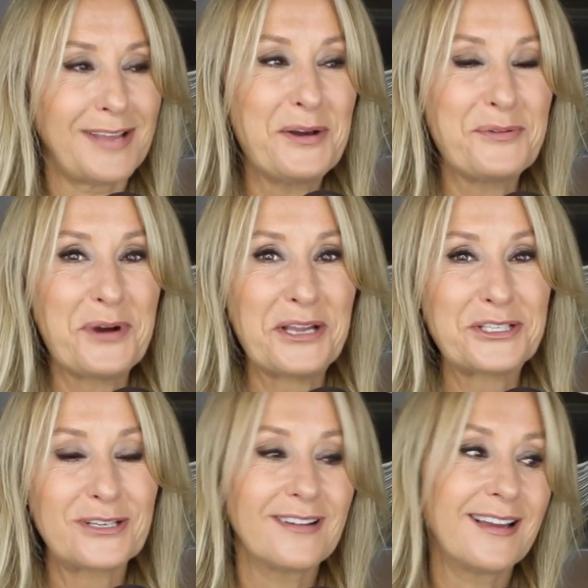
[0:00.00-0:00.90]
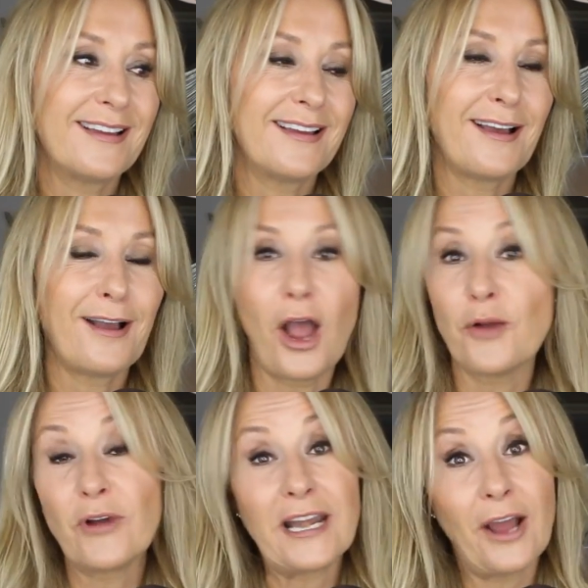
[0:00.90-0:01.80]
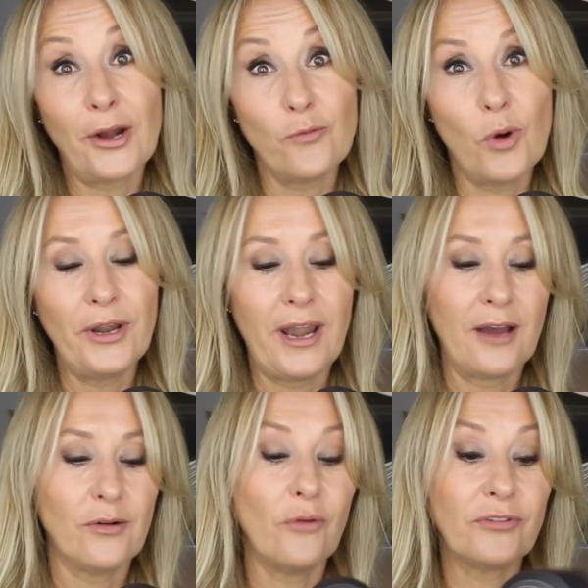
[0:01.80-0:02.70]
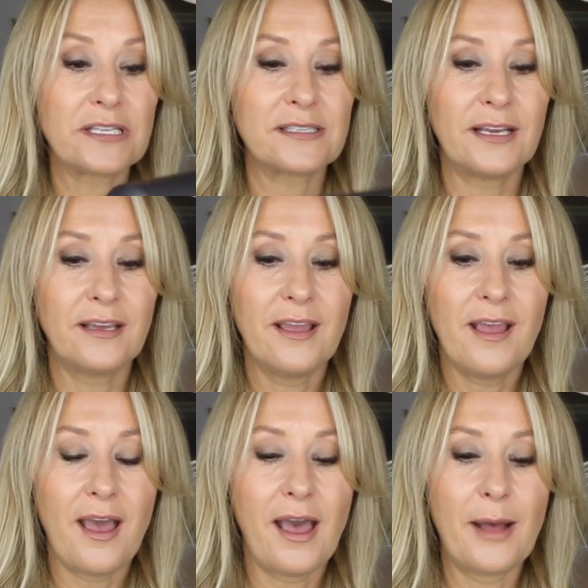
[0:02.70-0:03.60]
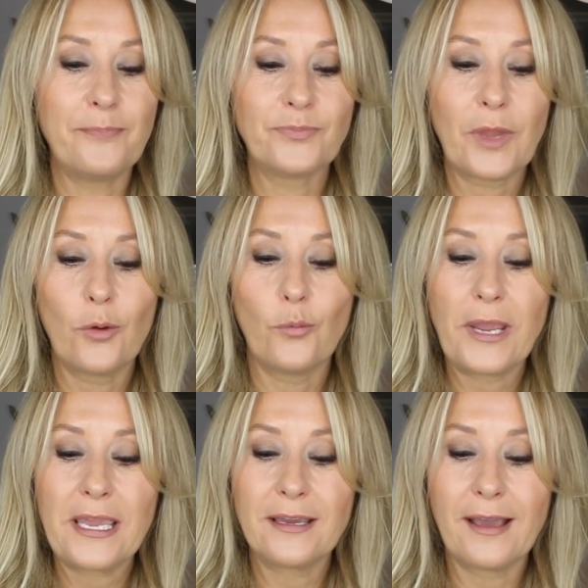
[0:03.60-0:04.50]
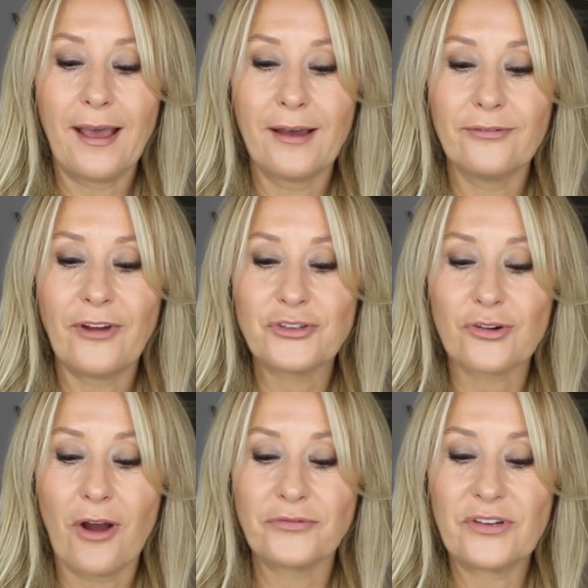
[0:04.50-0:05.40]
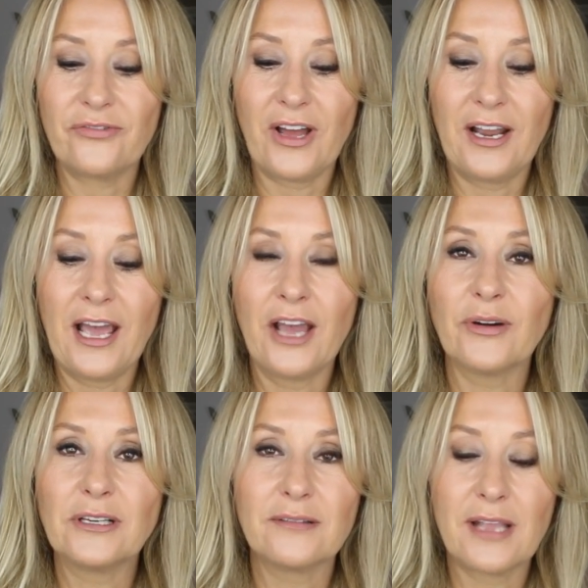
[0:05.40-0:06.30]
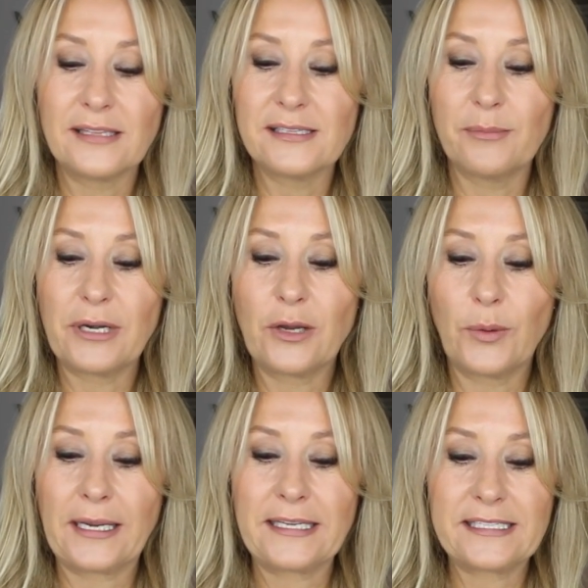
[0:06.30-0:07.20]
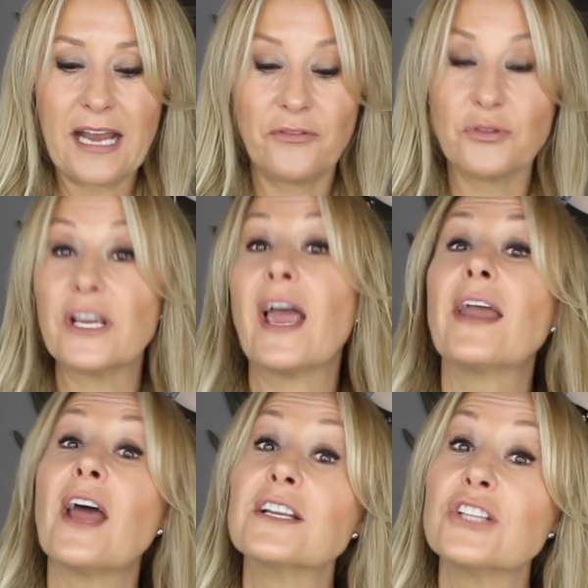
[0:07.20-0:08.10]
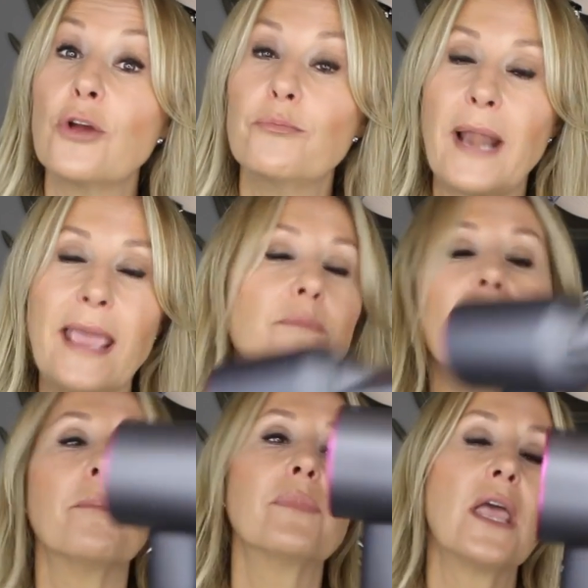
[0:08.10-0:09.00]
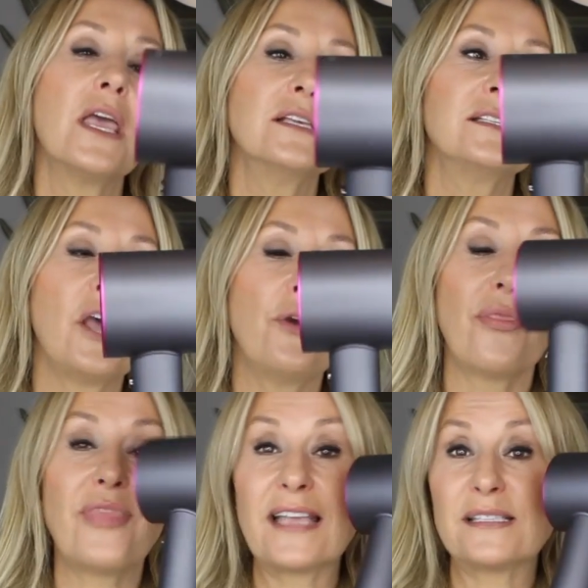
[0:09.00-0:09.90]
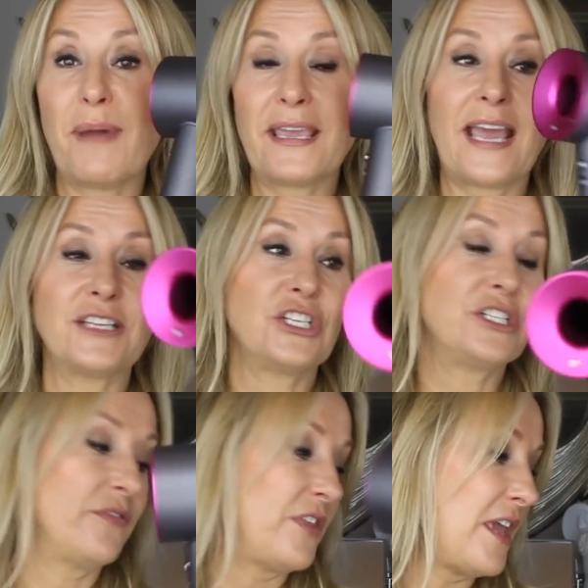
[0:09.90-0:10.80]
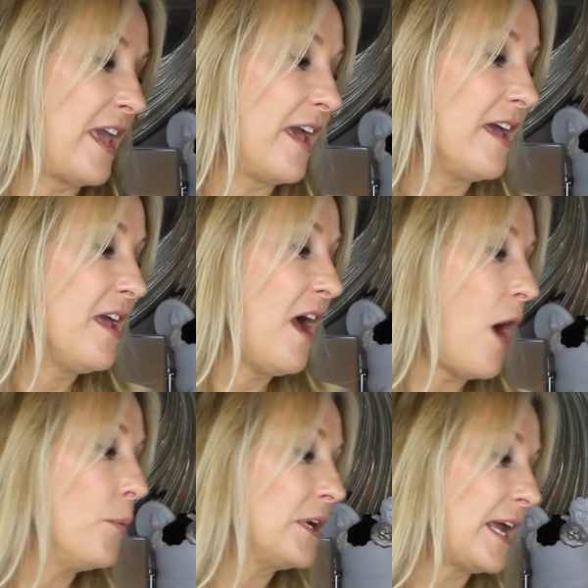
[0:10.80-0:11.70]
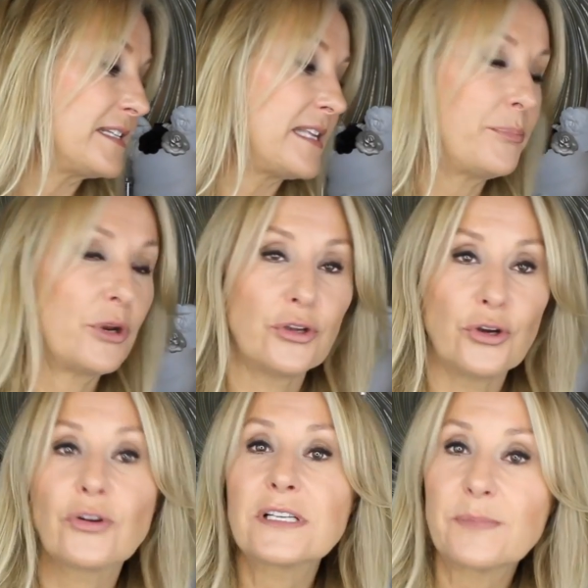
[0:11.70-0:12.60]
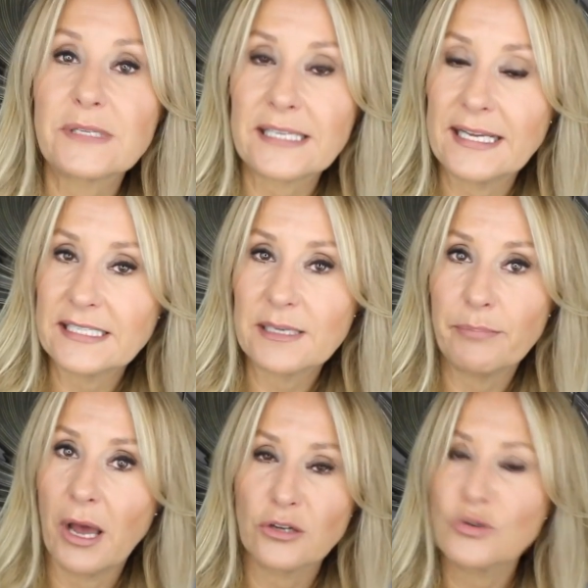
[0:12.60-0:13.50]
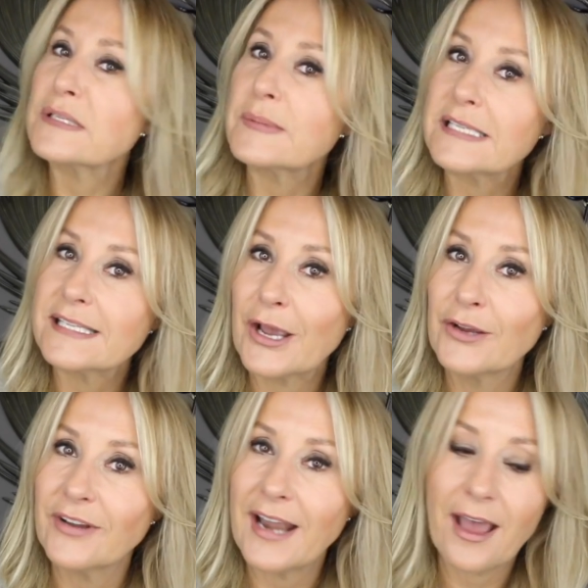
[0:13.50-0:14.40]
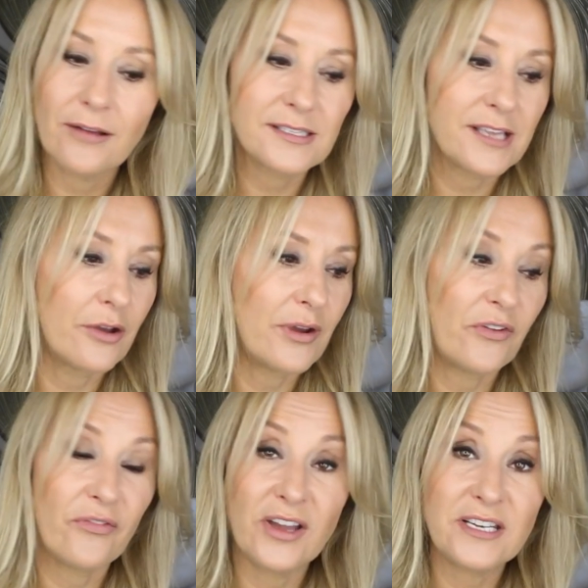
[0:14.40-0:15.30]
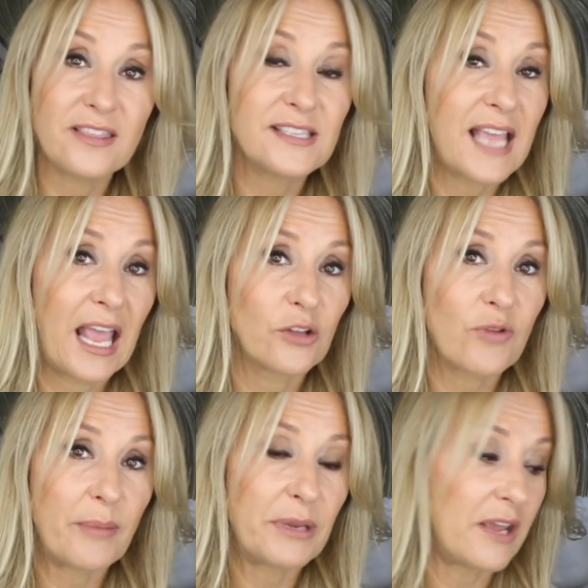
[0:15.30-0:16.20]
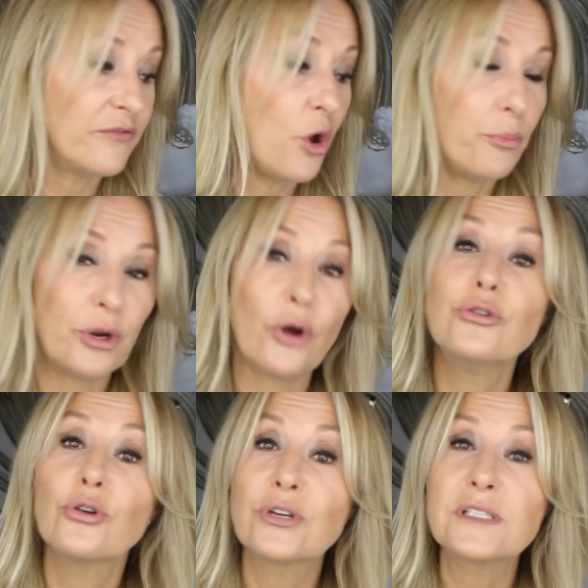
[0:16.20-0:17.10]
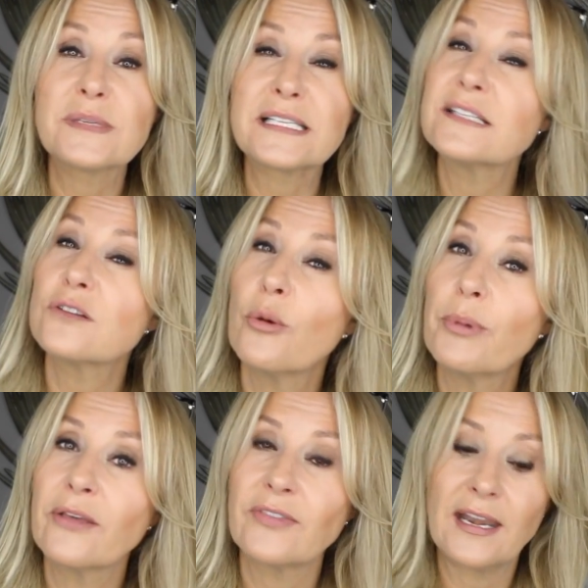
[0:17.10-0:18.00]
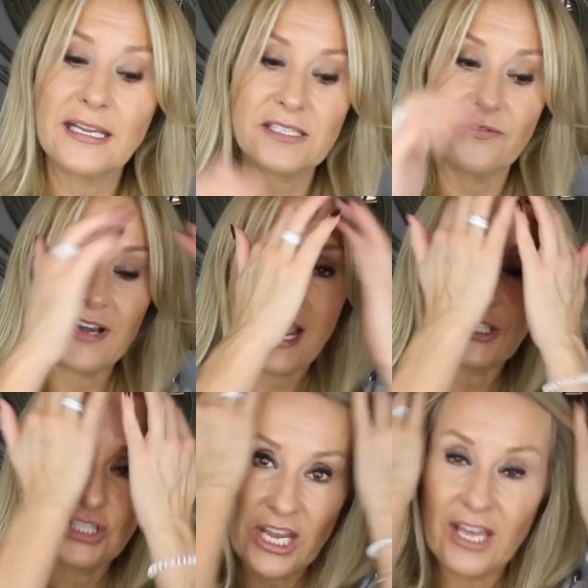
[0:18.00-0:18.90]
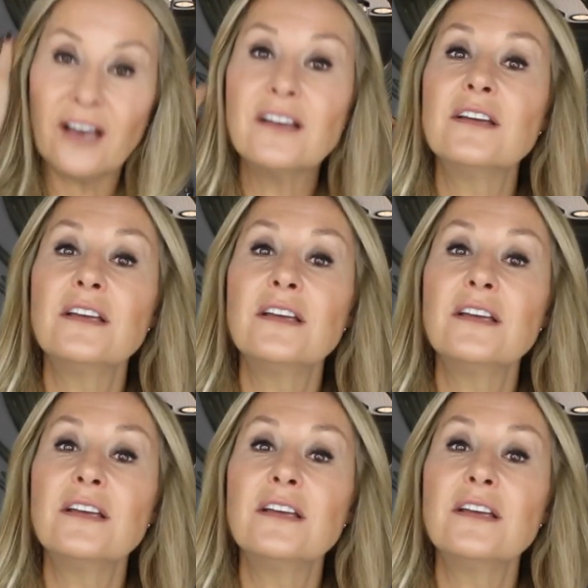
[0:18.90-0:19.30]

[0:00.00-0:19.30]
which I really kind of want now, obviously. We photographed it for Hello, and somebody quickly snaffled it, and I don't blame them. So that's my gadget of the year. I would like to say put it on your Christmas list, but Christmas is over now. So if you find it in the sale, grab it. If not, put it on your Christmas list or birthday list for next year,